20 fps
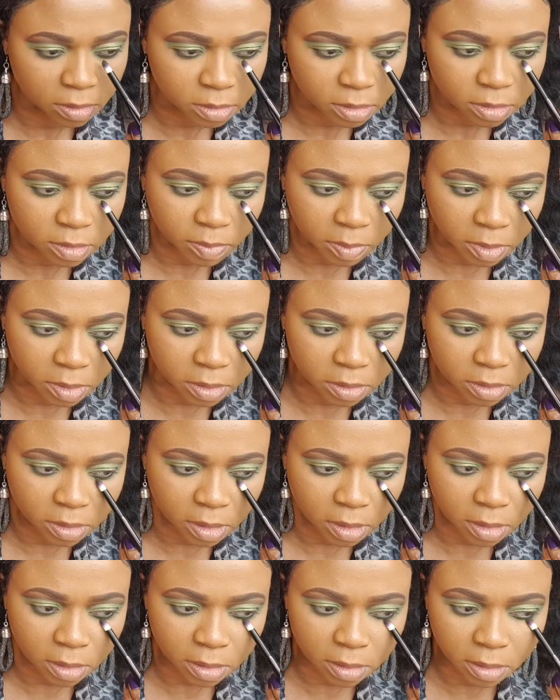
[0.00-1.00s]
Just place
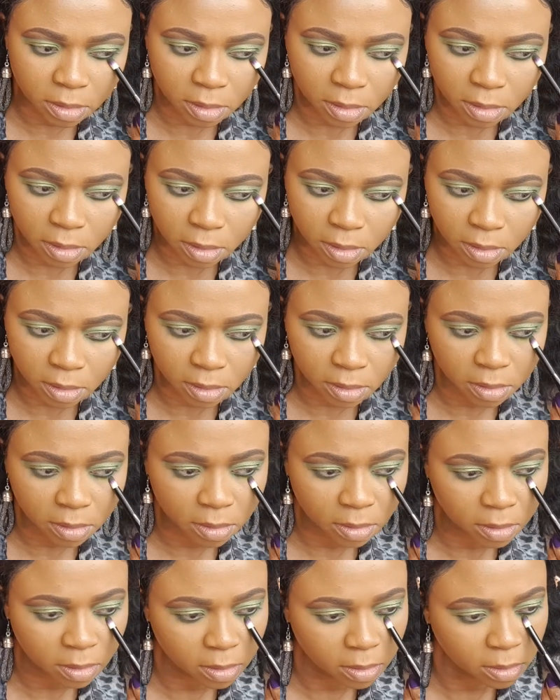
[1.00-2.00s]
that here.
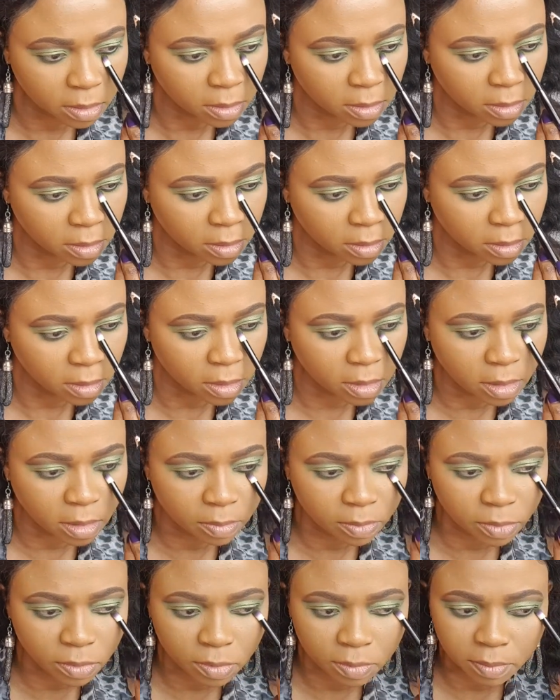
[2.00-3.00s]
Yeah,
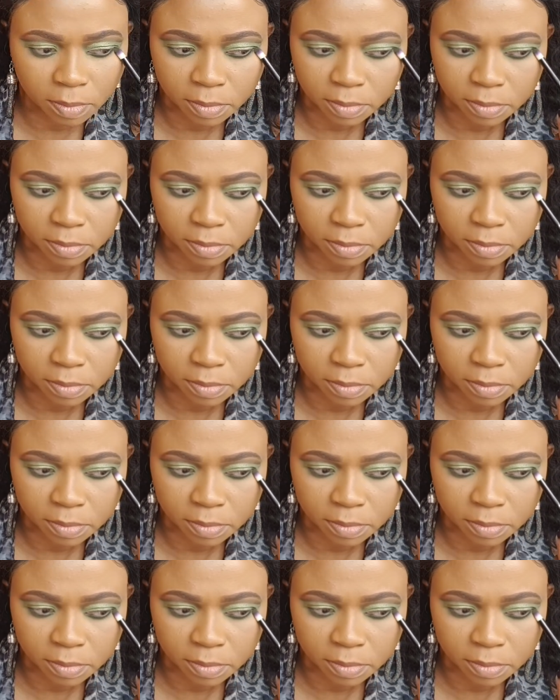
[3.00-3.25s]
boom.